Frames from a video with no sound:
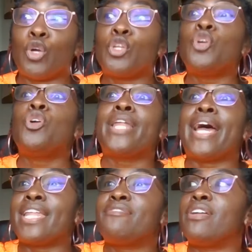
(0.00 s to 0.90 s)
So you
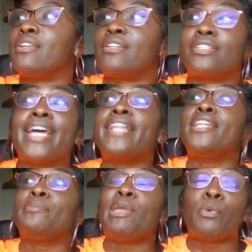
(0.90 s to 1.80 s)
not right. even
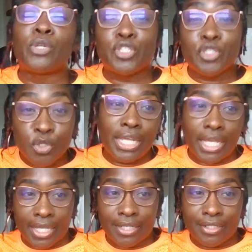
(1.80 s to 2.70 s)
telling the people what you
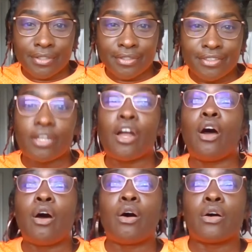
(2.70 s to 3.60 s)
did to
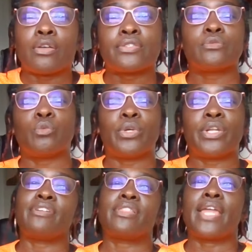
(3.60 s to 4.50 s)
cause
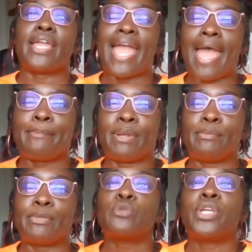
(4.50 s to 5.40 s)
whatever thing
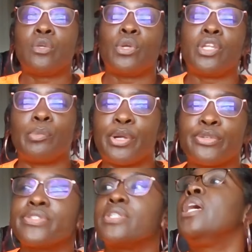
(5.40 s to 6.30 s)
happened between you and your
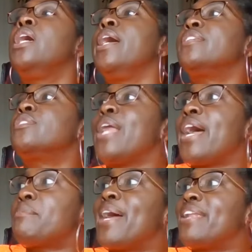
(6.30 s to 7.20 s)
person. And so
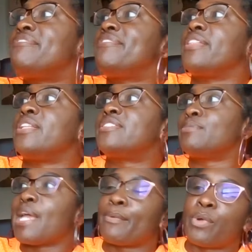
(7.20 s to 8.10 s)
now everybody feeling
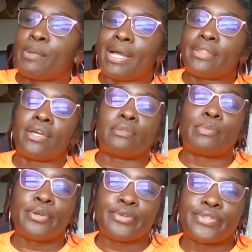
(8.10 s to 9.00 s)
some type of way about the
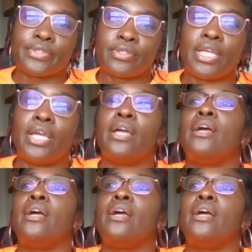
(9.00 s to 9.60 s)
other person.